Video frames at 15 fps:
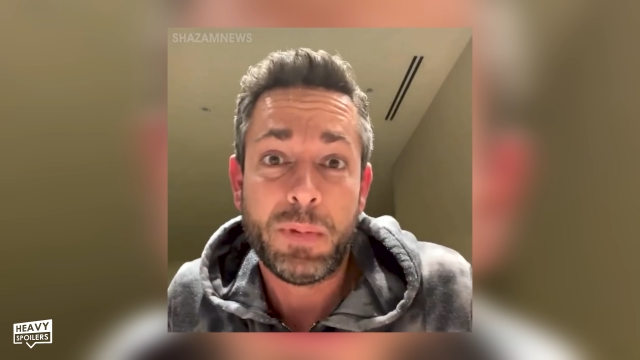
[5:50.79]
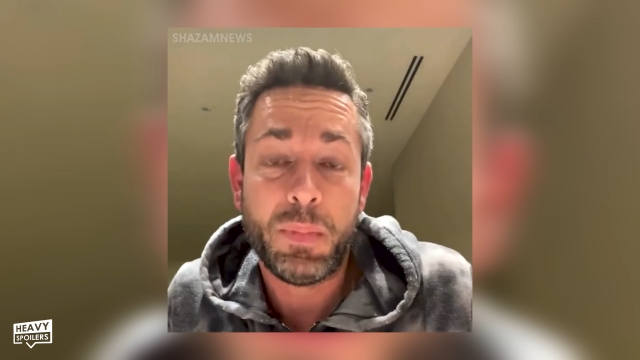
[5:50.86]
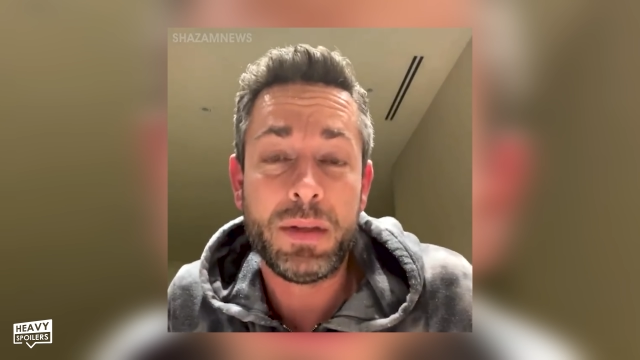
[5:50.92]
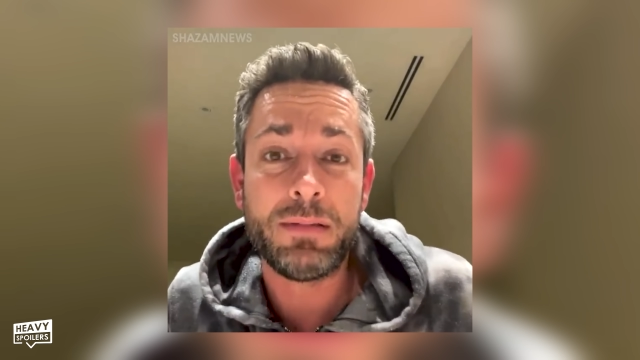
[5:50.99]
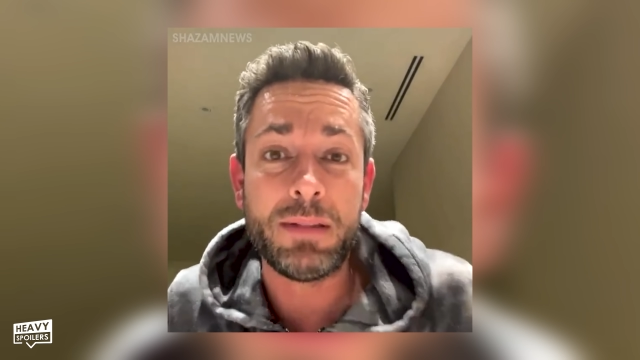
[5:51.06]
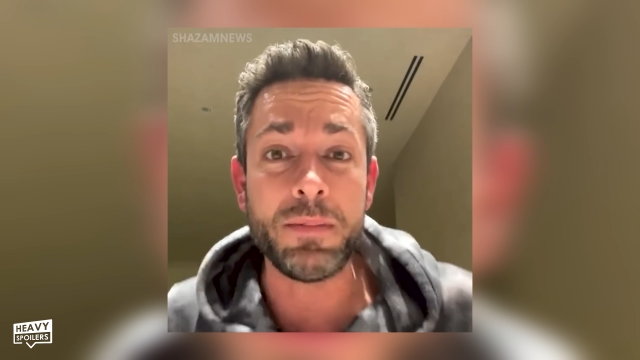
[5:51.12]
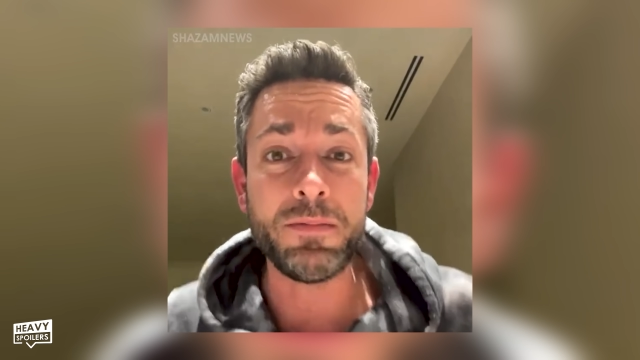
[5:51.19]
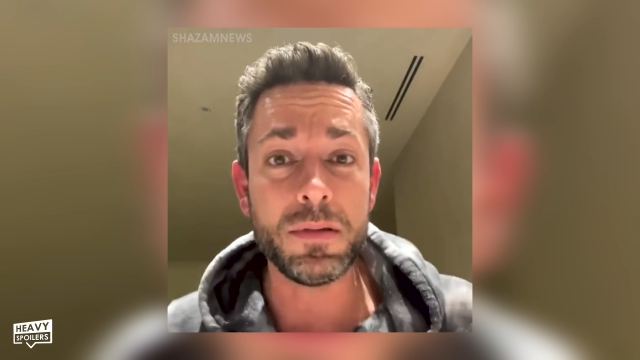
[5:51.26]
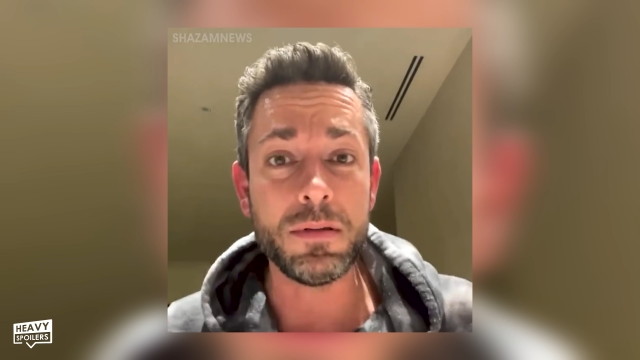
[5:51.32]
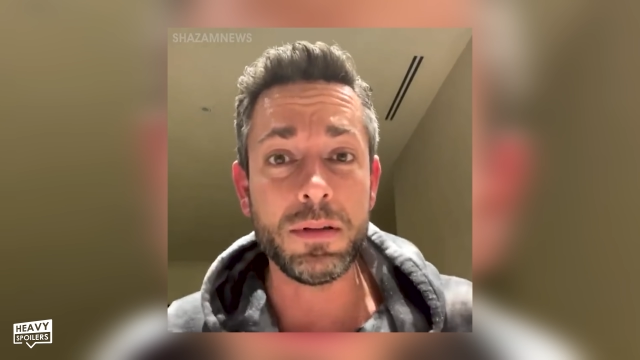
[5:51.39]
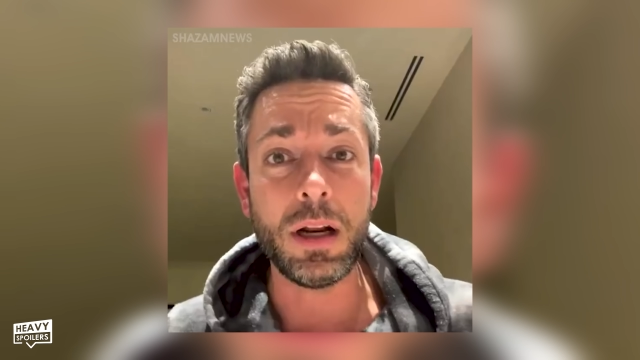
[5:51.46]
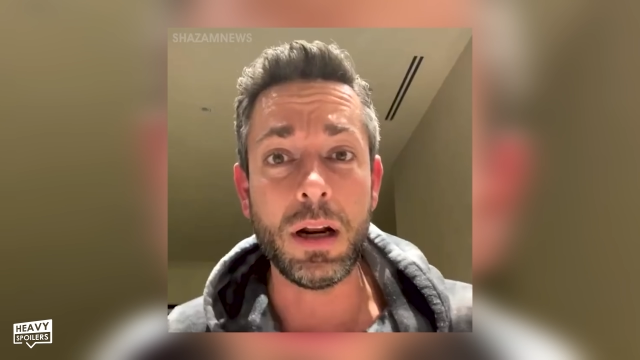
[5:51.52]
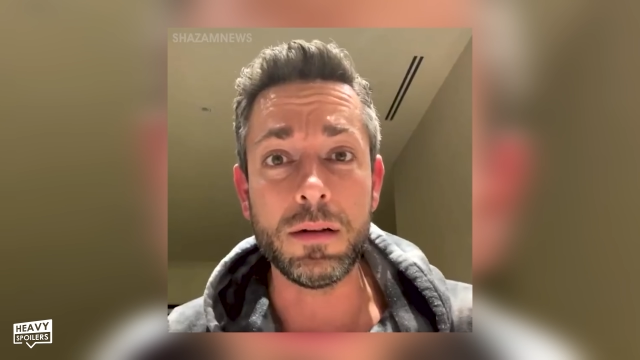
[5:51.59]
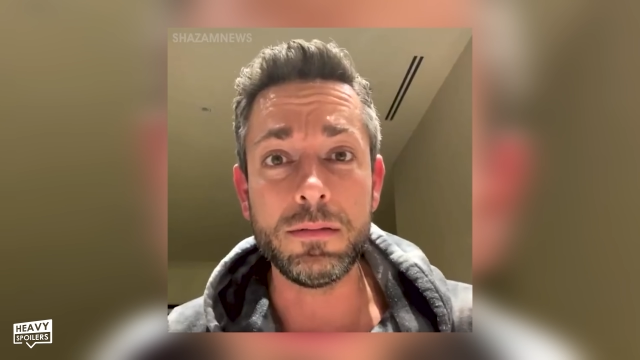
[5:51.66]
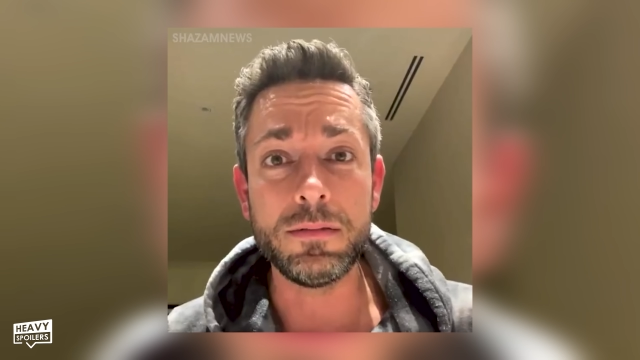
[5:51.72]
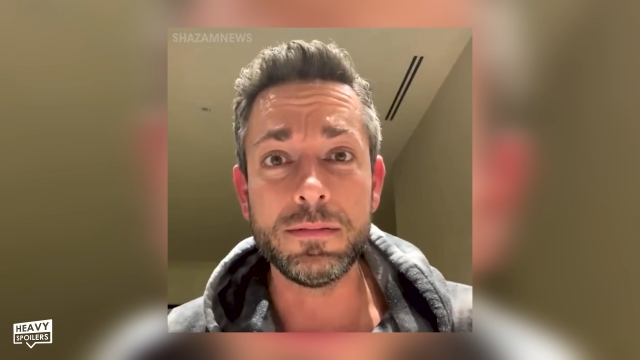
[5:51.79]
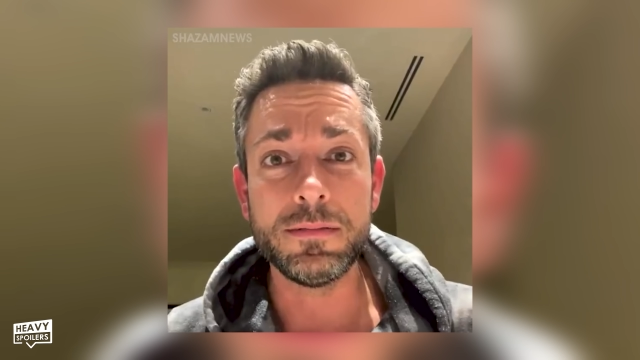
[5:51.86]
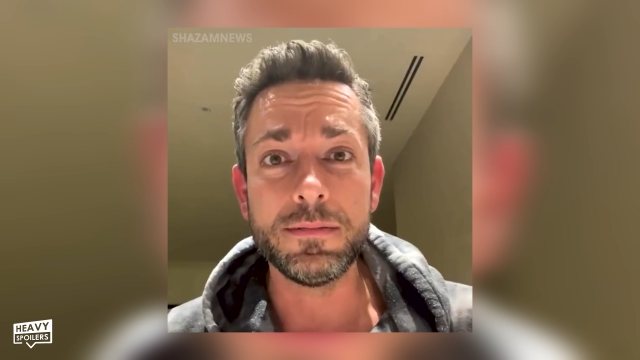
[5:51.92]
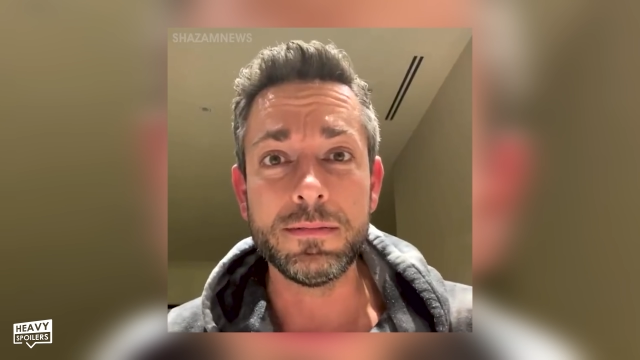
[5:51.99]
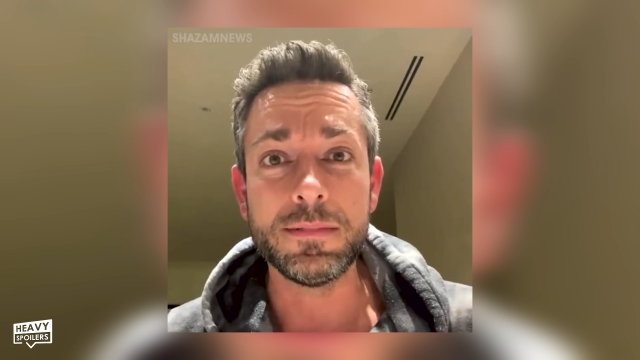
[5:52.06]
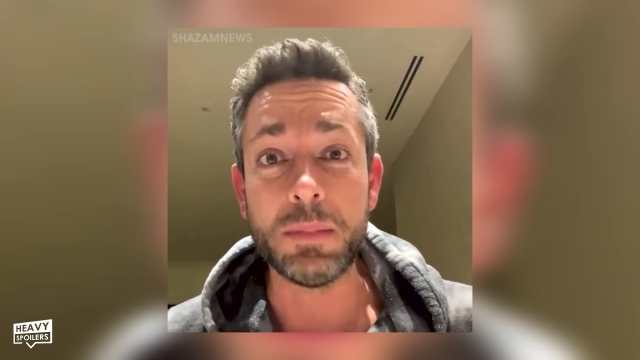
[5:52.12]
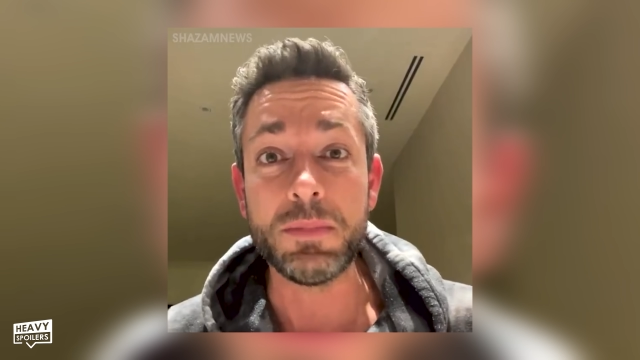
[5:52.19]
I mean, then, you know,
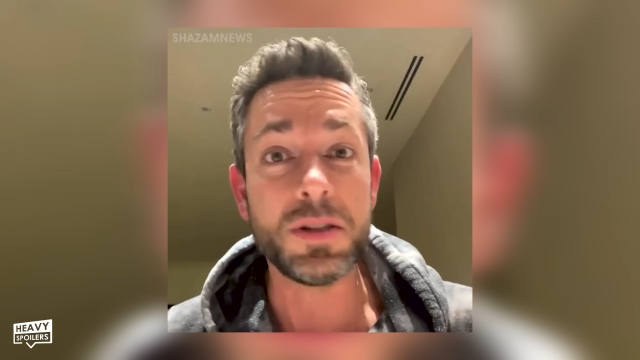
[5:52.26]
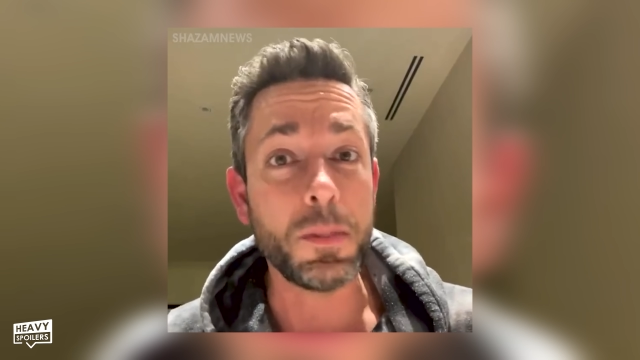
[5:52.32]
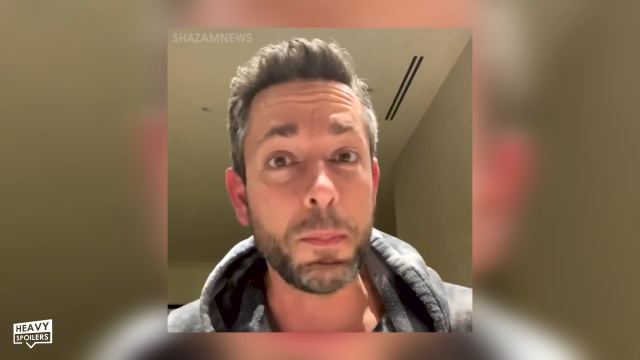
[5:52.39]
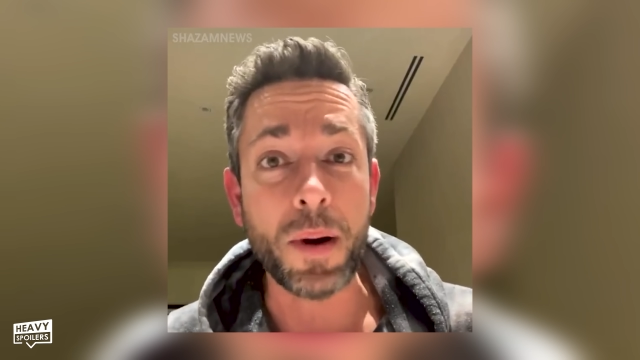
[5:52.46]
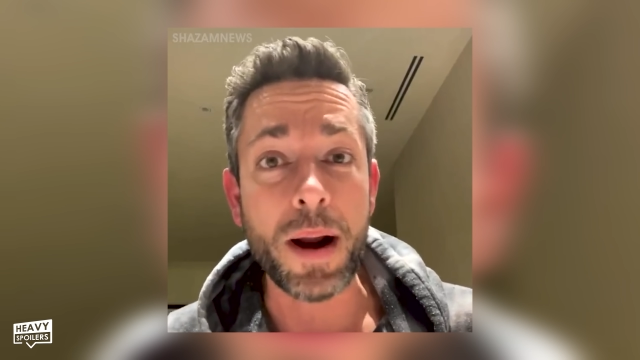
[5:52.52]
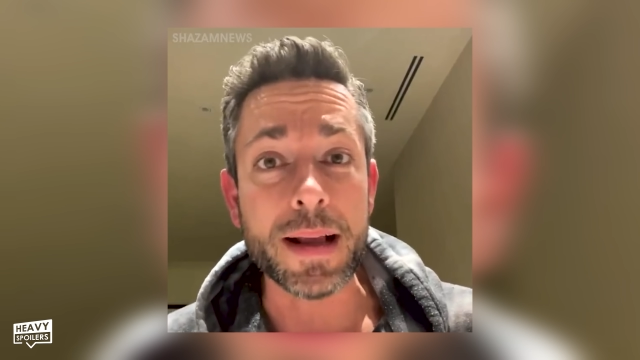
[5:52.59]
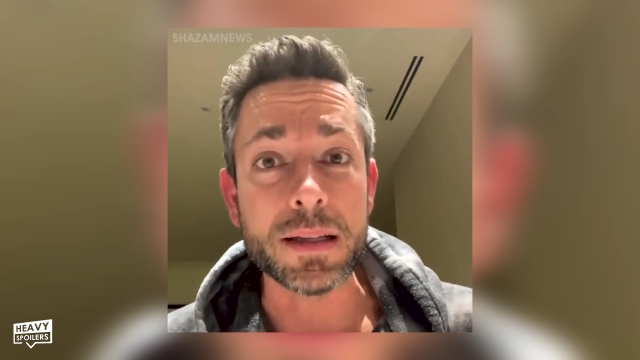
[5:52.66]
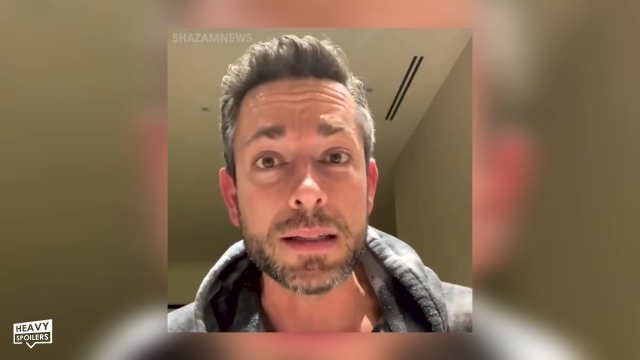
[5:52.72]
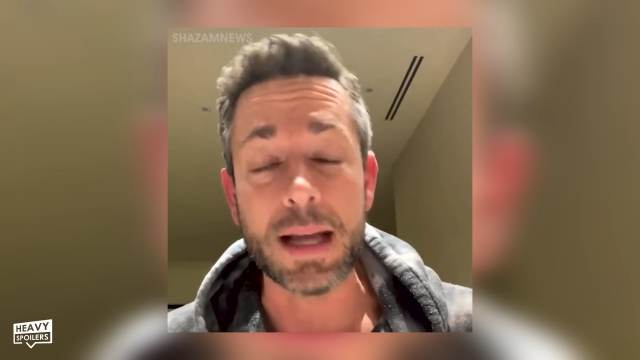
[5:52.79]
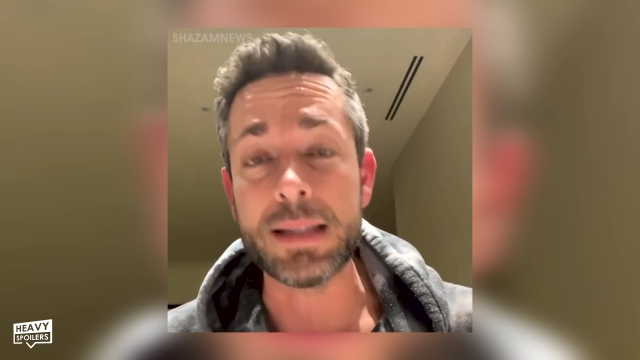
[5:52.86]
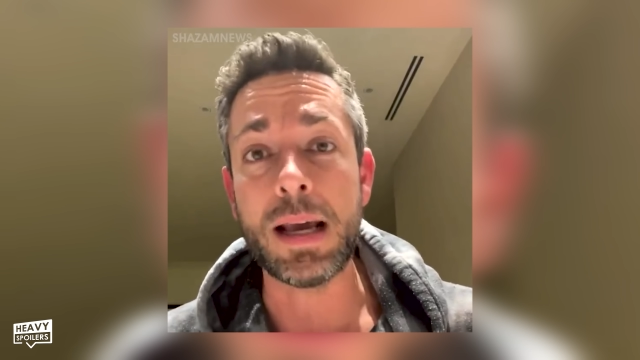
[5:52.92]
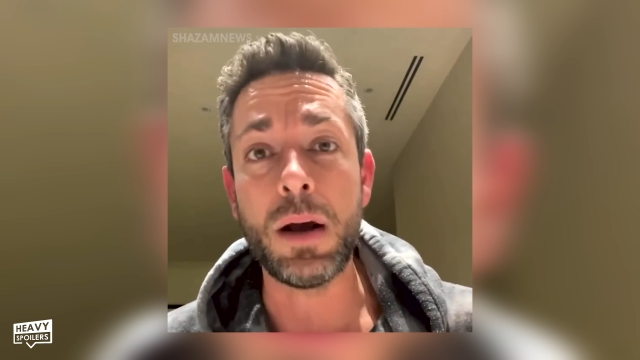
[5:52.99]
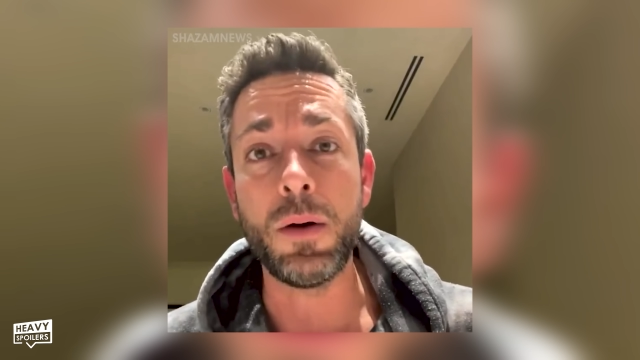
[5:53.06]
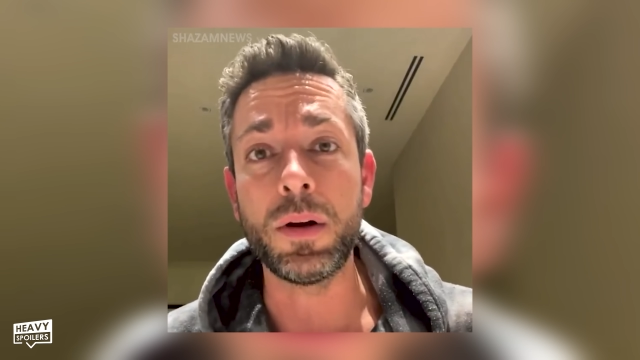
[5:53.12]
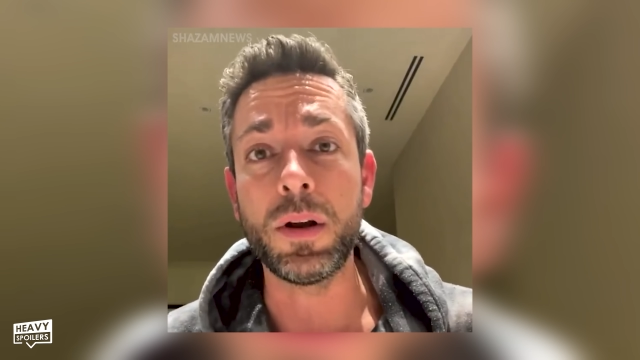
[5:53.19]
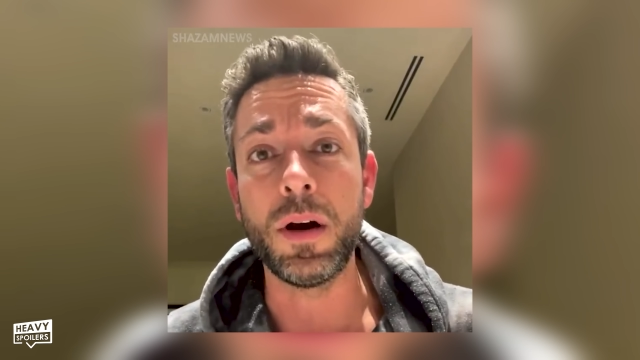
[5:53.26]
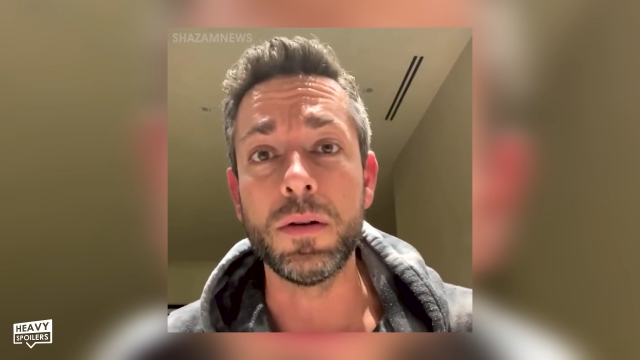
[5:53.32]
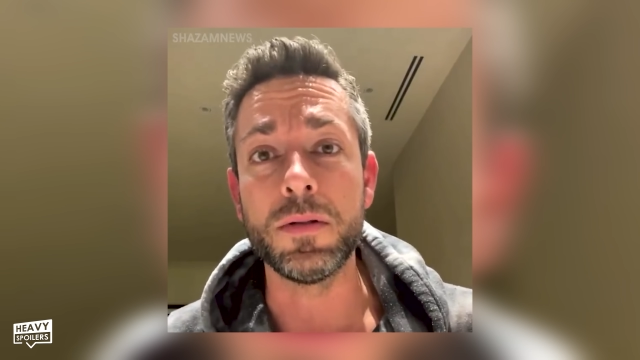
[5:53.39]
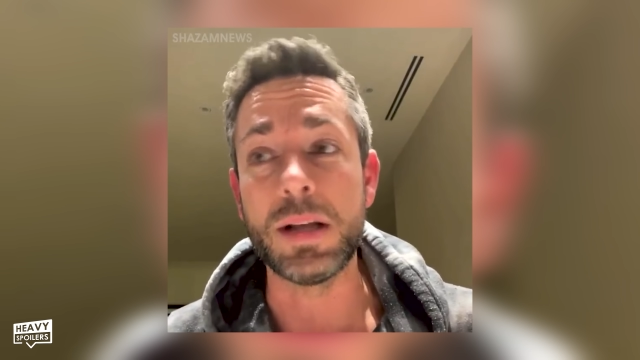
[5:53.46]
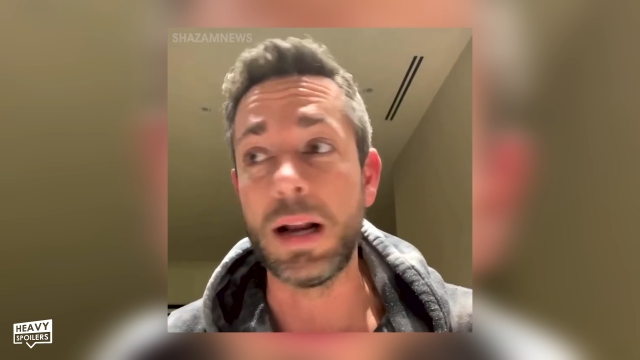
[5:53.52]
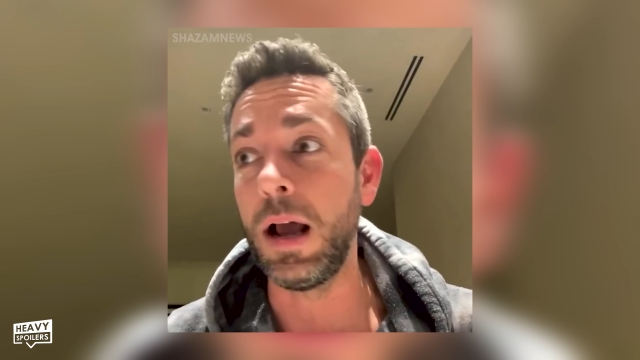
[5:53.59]
them's the breaks. That's how it goes.